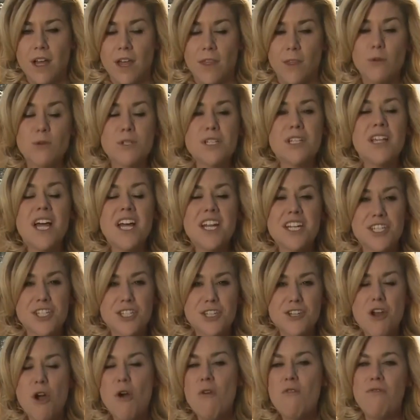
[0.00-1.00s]
There was a lot of
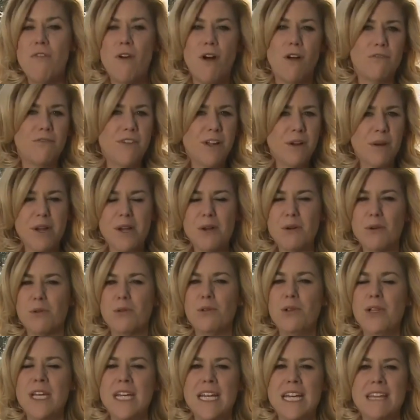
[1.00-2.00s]
snowfall very
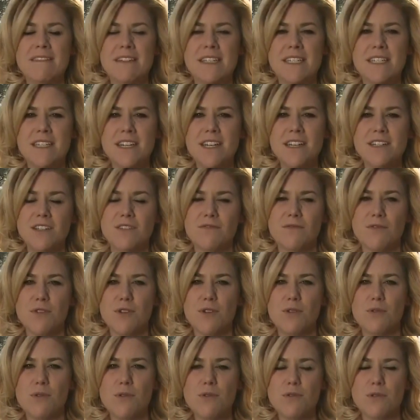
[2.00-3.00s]
early in the season for
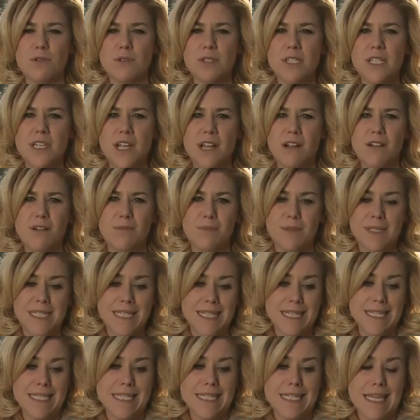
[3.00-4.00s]
the northern Sierra,
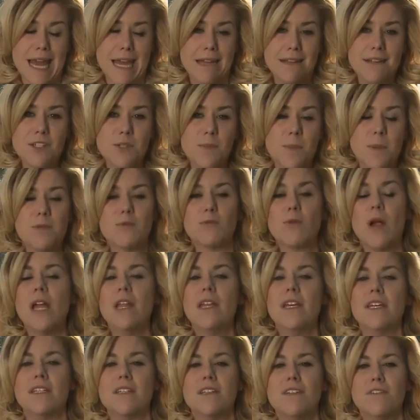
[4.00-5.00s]
but since then it's been
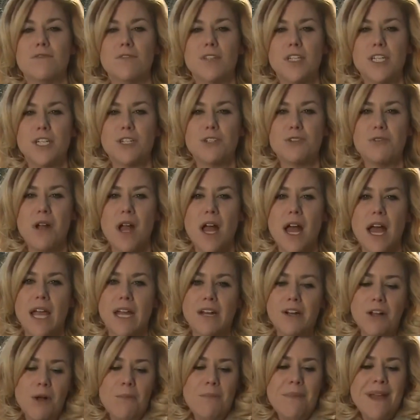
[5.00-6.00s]
relatively
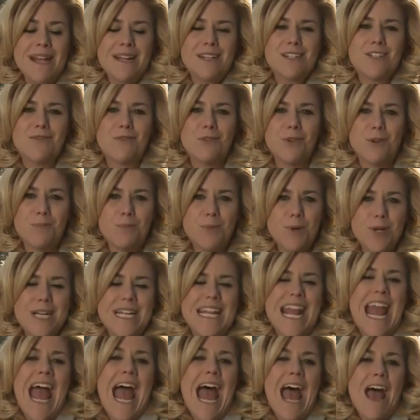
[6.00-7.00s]
dry. It all makes for a
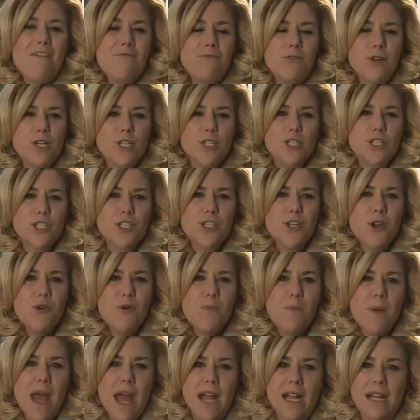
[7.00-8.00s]
pretty average
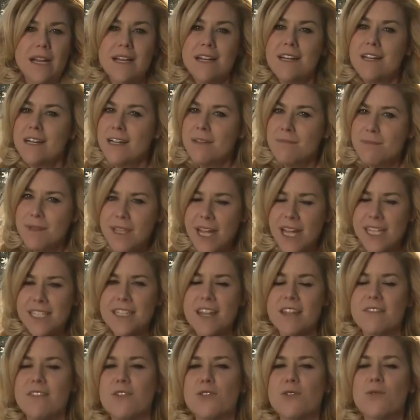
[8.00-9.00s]
snowpack, but
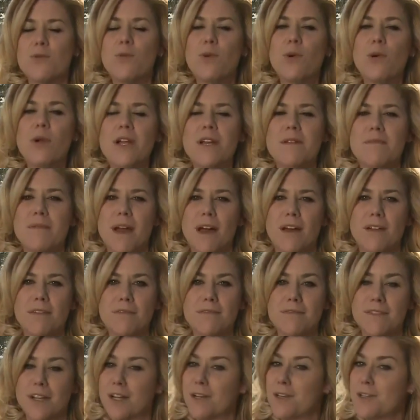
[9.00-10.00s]
that's nothing to worry about.
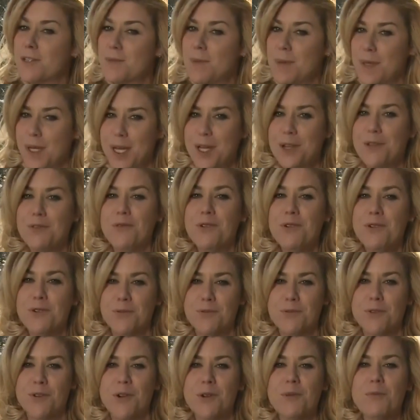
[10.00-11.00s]
There's plenty of
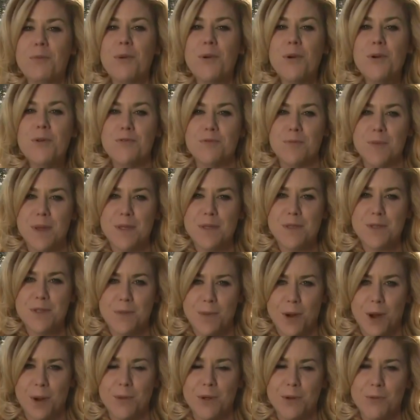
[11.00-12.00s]
room for improvement, the
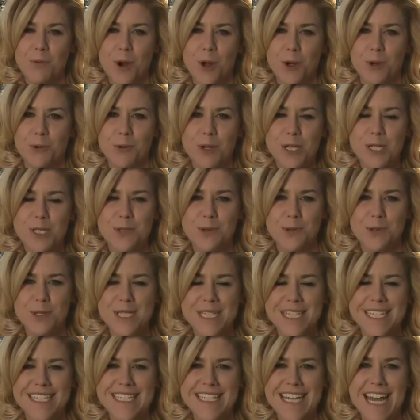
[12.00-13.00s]
Department of Water Resources